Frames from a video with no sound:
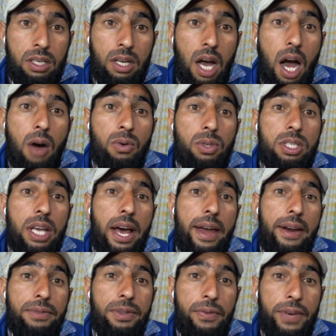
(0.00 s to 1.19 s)
outside of
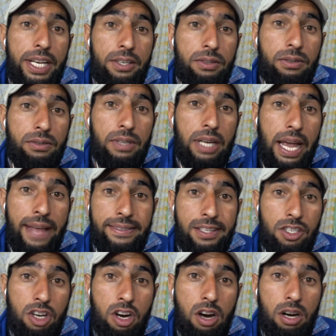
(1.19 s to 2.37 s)
the window in the
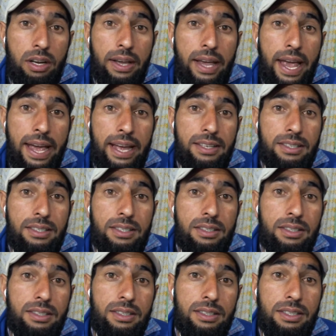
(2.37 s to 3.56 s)
dark and
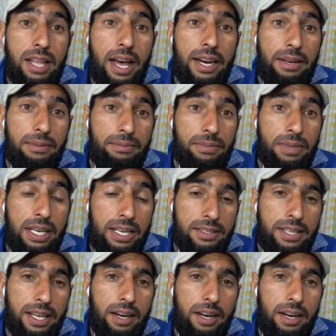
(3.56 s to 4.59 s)
let him kiss her.